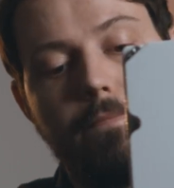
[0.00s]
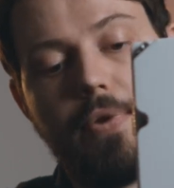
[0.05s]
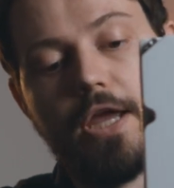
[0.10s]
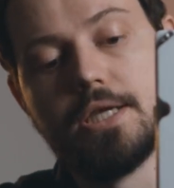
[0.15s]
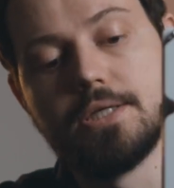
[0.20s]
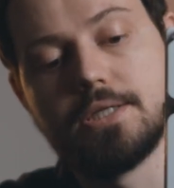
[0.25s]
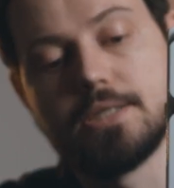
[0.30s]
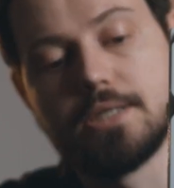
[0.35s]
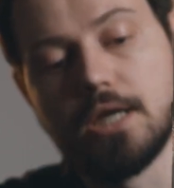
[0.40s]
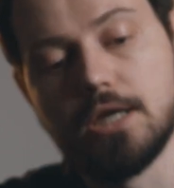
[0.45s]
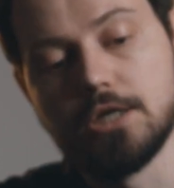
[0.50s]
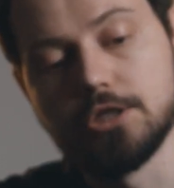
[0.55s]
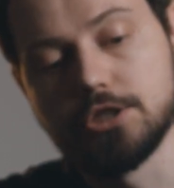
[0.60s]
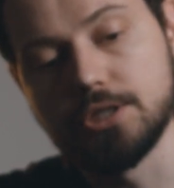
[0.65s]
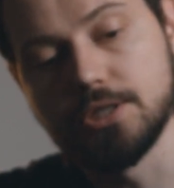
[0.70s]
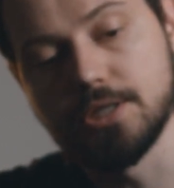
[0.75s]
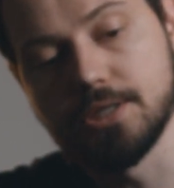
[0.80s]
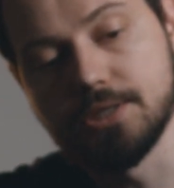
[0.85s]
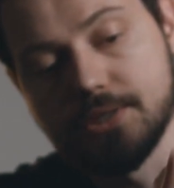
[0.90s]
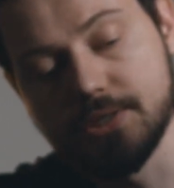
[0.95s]
base
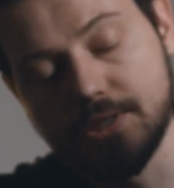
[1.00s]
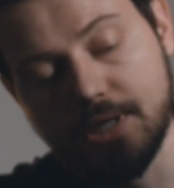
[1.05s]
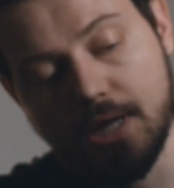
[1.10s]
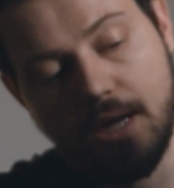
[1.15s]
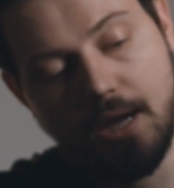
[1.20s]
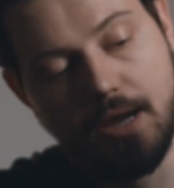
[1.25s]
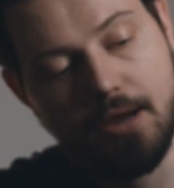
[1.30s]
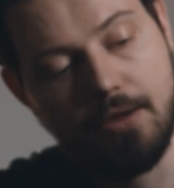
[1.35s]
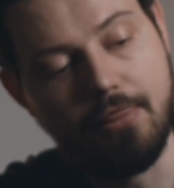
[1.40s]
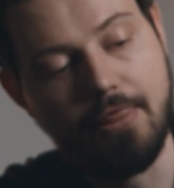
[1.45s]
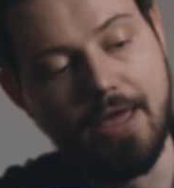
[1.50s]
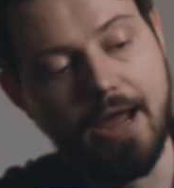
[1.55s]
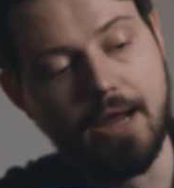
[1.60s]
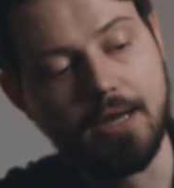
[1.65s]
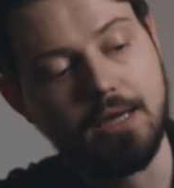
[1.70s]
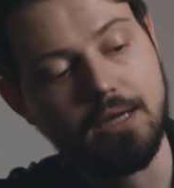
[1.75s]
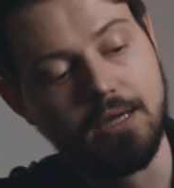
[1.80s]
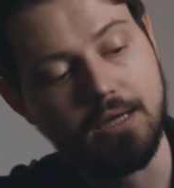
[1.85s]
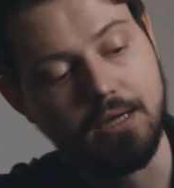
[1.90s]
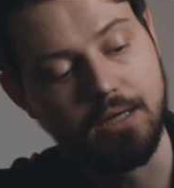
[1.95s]
stations
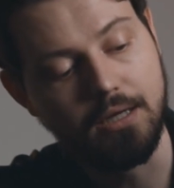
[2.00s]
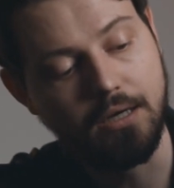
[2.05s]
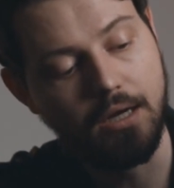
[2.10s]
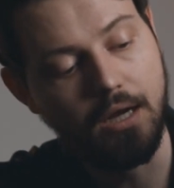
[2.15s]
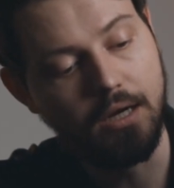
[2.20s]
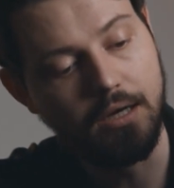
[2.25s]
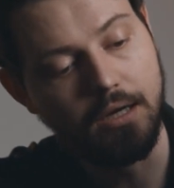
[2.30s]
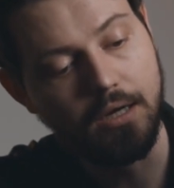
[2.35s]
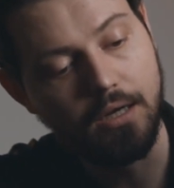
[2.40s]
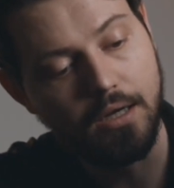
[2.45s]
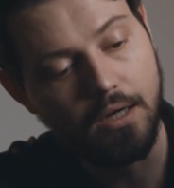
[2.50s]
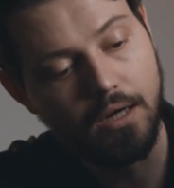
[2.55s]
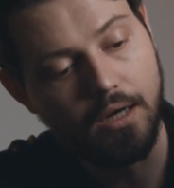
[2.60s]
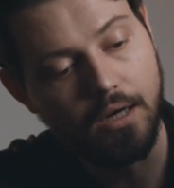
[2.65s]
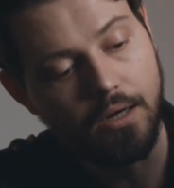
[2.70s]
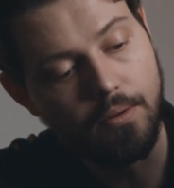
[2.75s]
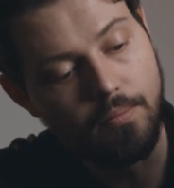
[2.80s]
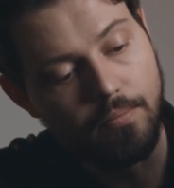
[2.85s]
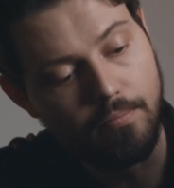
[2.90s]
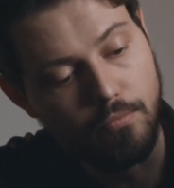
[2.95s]
that can
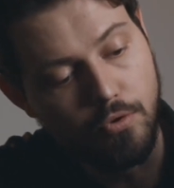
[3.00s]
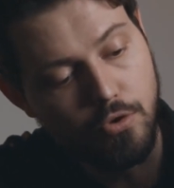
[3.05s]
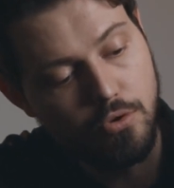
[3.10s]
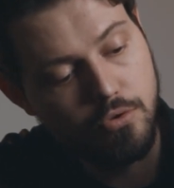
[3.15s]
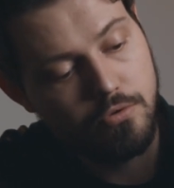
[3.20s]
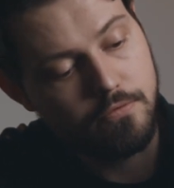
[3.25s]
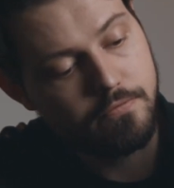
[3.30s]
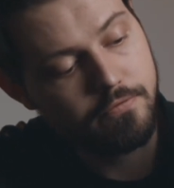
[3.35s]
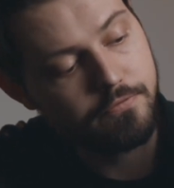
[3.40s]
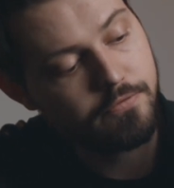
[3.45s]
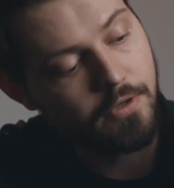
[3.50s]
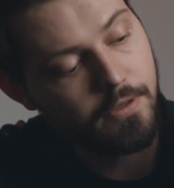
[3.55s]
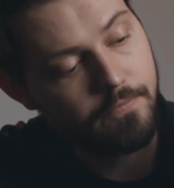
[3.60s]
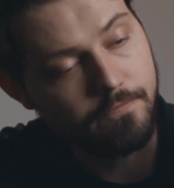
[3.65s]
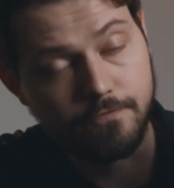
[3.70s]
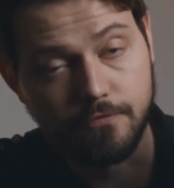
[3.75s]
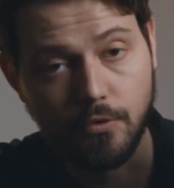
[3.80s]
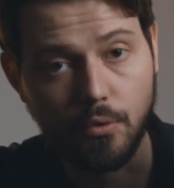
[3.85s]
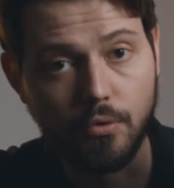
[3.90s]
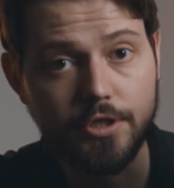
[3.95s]
move
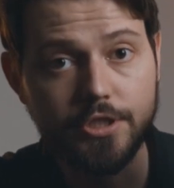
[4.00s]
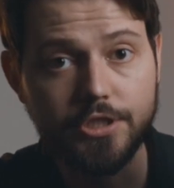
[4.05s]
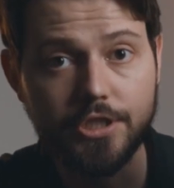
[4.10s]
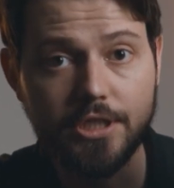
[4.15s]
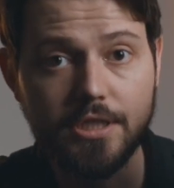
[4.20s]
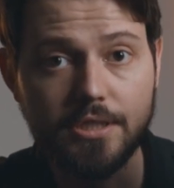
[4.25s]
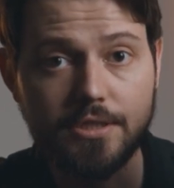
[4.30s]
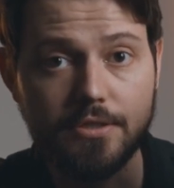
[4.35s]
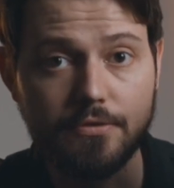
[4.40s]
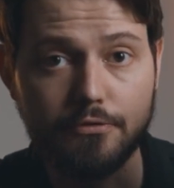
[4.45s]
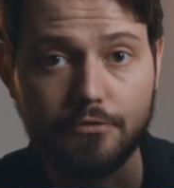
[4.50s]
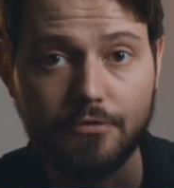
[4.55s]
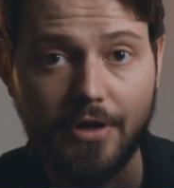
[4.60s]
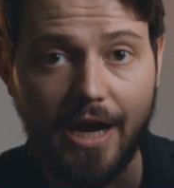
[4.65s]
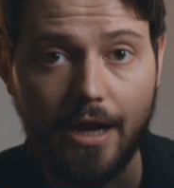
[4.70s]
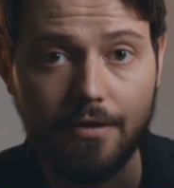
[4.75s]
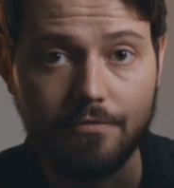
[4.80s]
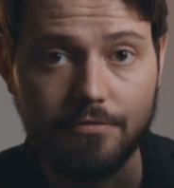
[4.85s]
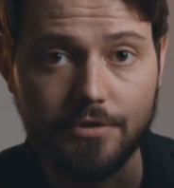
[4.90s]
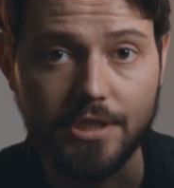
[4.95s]
from 4G to
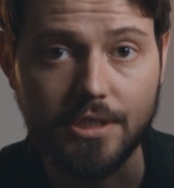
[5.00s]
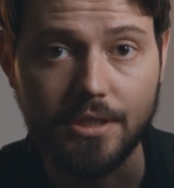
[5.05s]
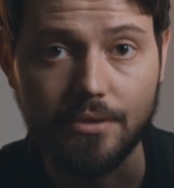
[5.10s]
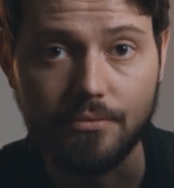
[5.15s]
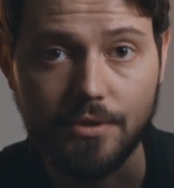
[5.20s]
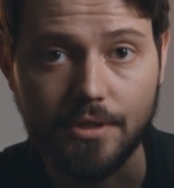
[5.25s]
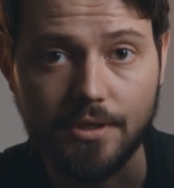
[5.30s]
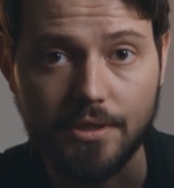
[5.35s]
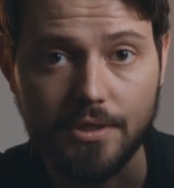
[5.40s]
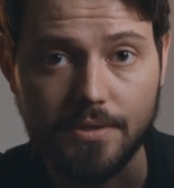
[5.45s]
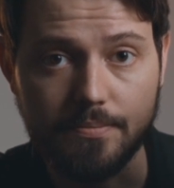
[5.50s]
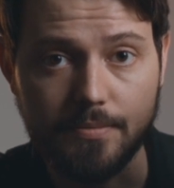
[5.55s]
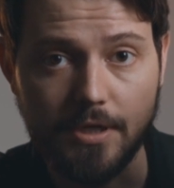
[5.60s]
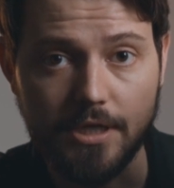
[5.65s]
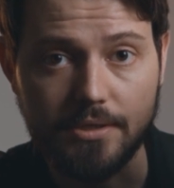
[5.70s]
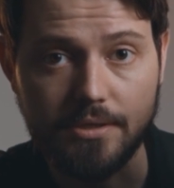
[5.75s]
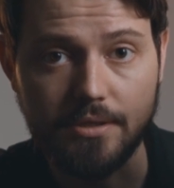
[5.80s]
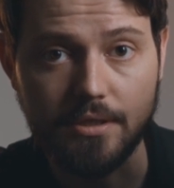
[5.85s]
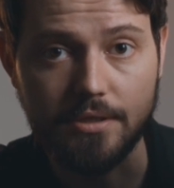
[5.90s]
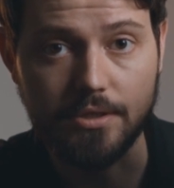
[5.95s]
5G with this
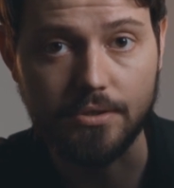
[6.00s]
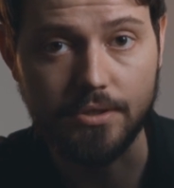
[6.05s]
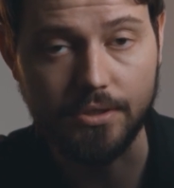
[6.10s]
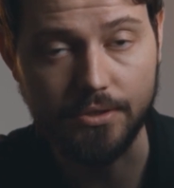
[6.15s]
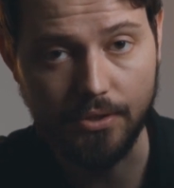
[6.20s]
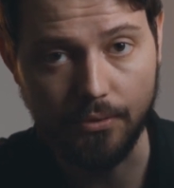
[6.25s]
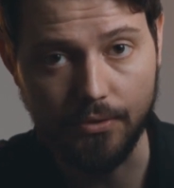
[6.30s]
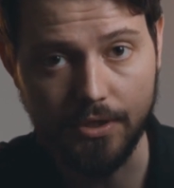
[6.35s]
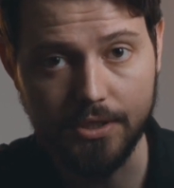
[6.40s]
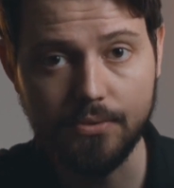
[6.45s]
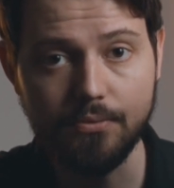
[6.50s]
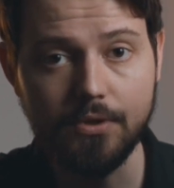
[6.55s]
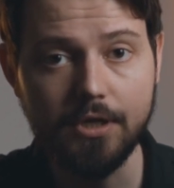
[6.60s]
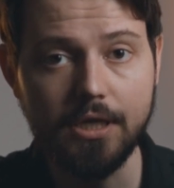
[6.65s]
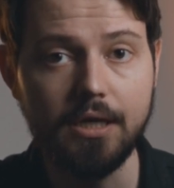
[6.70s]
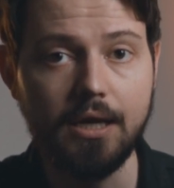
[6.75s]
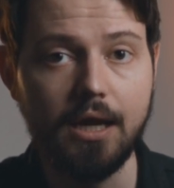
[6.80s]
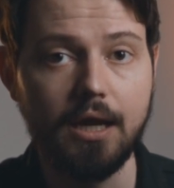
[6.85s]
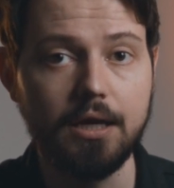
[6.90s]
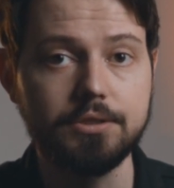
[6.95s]
base station. So this one
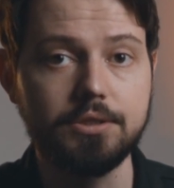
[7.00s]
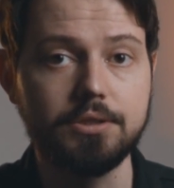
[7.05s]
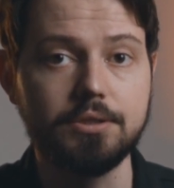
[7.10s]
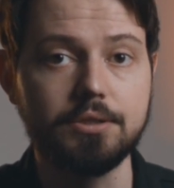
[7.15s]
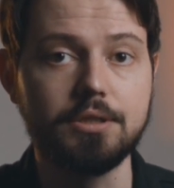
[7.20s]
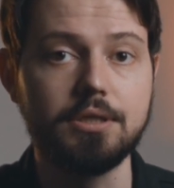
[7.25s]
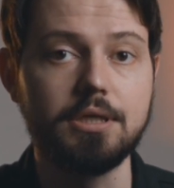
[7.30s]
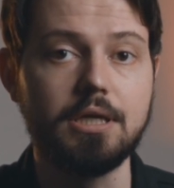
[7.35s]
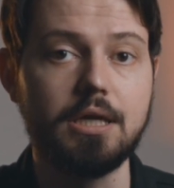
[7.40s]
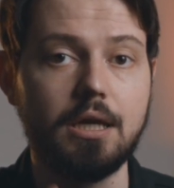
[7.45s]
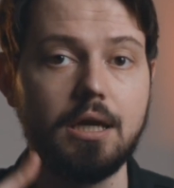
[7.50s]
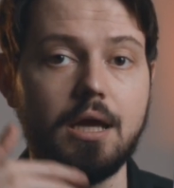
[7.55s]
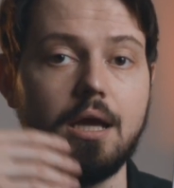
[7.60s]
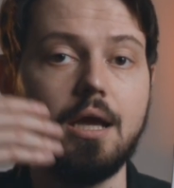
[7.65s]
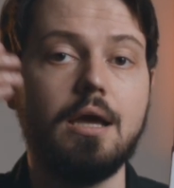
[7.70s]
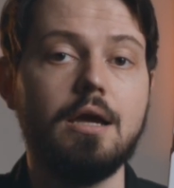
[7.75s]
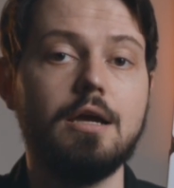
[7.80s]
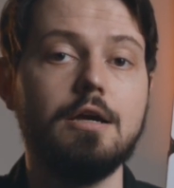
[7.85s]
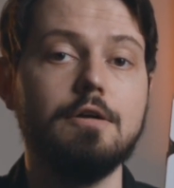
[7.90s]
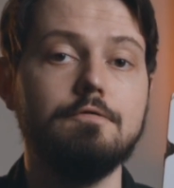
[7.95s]
can actually
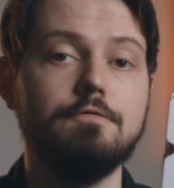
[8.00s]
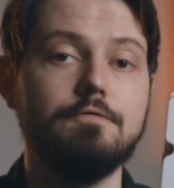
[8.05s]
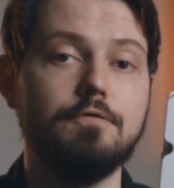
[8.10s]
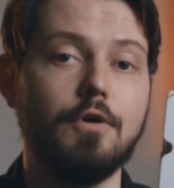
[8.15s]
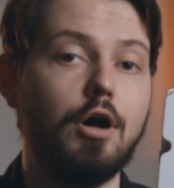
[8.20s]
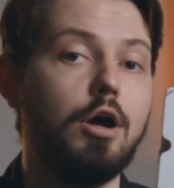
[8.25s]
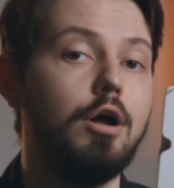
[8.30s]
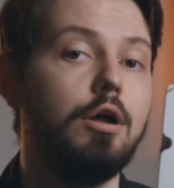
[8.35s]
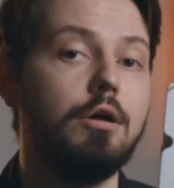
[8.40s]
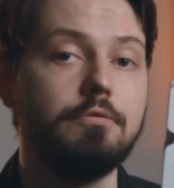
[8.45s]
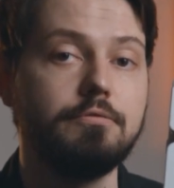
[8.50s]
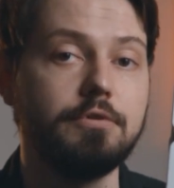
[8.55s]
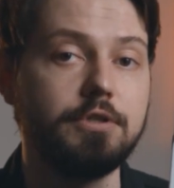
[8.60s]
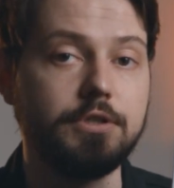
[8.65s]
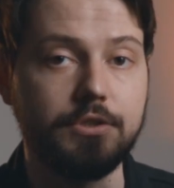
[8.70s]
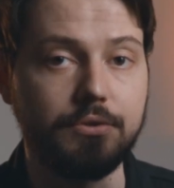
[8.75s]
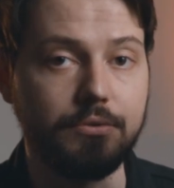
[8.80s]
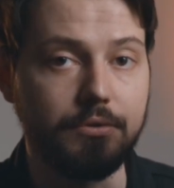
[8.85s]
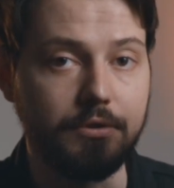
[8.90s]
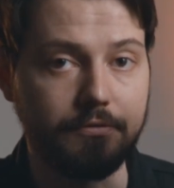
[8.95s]
evolve
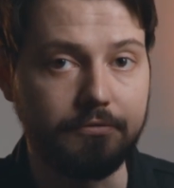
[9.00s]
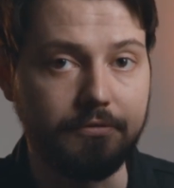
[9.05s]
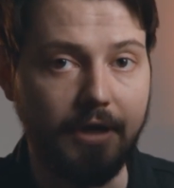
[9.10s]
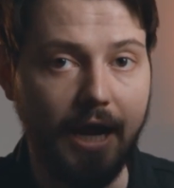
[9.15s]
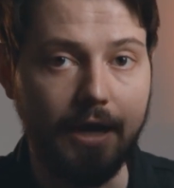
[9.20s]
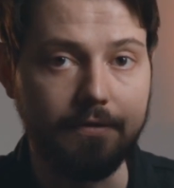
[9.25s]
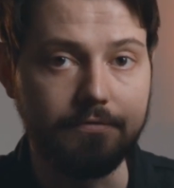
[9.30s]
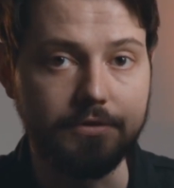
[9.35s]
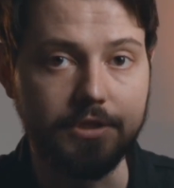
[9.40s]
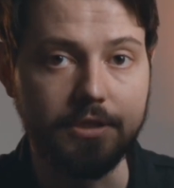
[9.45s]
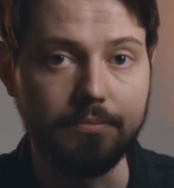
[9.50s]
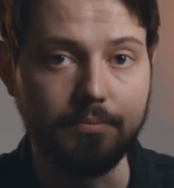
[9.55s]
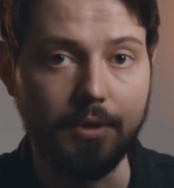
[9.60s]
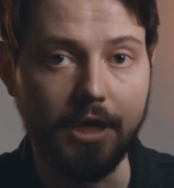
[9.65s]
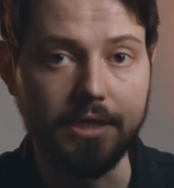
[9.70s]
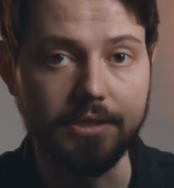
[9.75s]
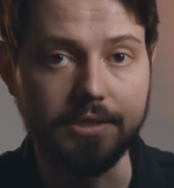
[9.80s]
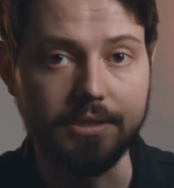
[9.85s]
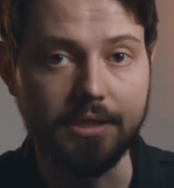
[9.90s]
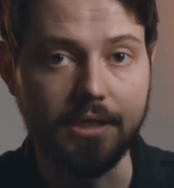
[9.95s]
into a 5G
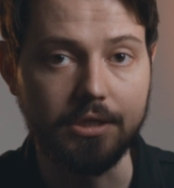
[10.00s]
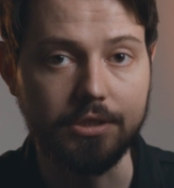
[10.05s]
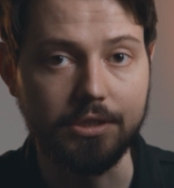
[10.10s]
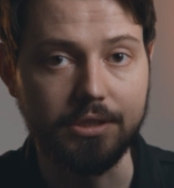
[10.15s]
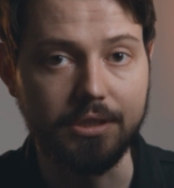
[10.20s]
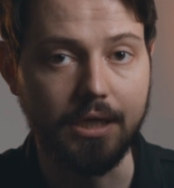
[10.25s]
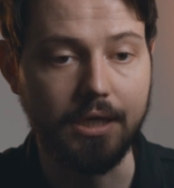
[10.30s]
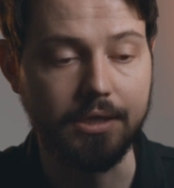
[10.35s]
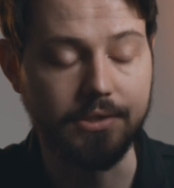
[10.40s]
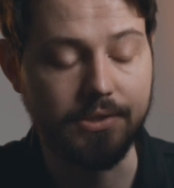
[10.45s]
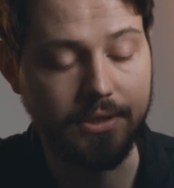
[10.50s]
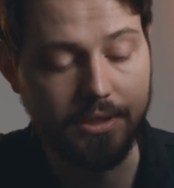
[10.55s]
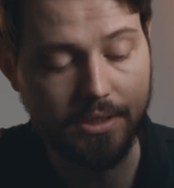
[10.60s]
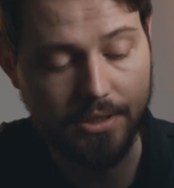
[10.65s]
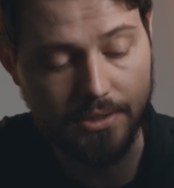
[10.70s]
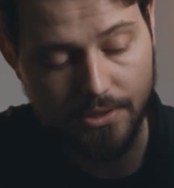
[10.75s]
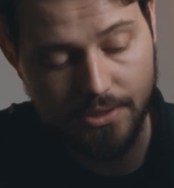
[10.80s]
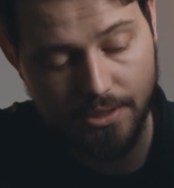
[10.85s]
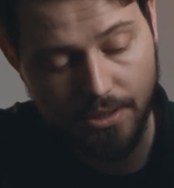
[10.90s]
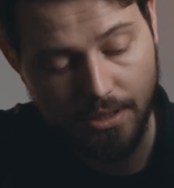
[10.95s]
base station as it
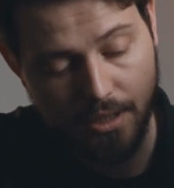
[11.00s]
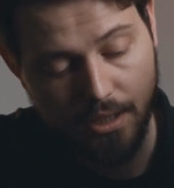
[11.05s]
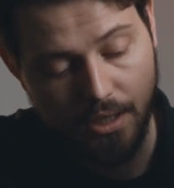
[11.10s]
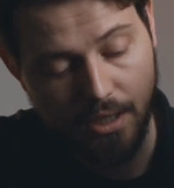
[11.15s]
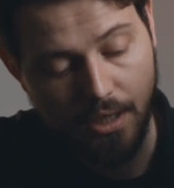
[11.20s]
is.